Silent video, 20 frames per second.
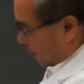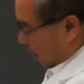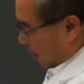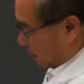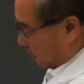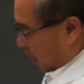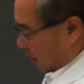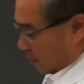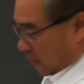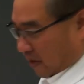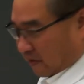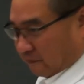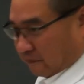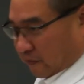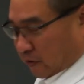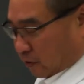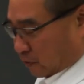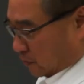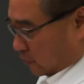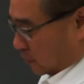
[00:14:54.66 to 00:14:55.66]
my primary
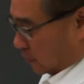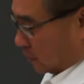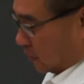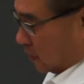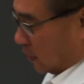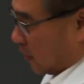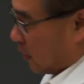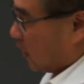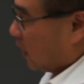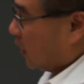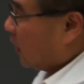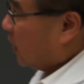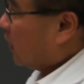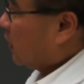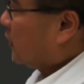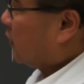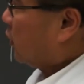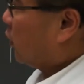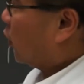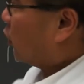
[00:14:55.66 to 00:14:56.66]
infusion.
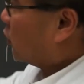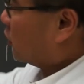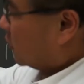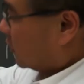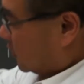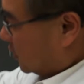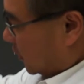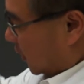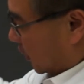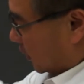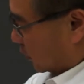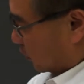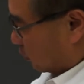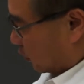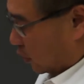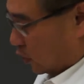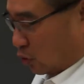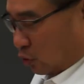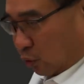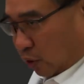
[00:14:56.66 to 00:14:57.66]
The orders say to
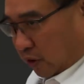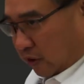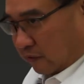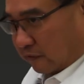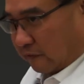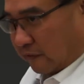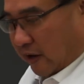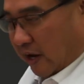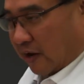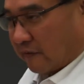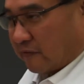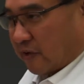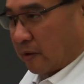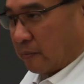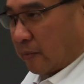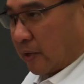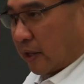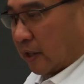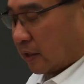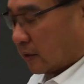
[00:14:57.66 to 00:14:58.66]
run 25
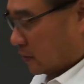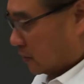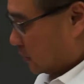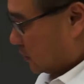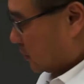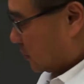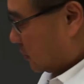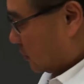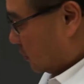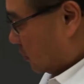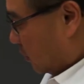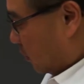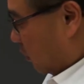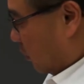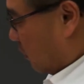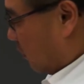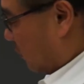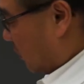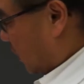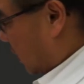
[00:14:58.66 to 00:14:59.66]
mLs
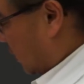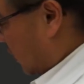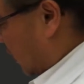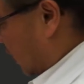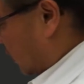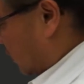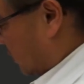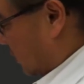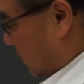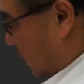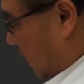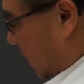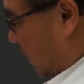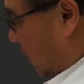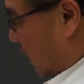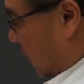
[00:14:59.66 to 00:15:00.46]
over the next 8